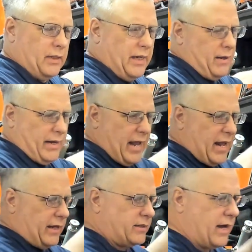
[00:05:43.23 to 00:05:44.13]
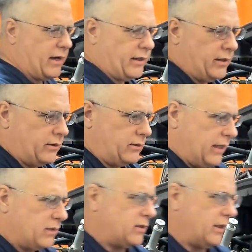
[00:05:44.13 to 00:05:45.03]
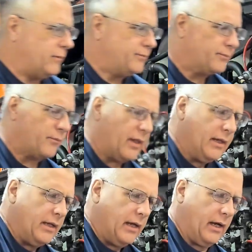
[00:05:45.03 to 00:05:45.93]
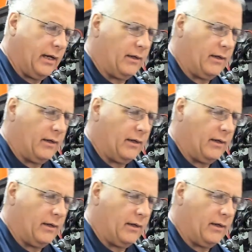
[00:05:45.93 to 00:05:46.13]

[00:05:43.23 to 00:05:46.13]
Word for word: And that is how to use, that's the, uh,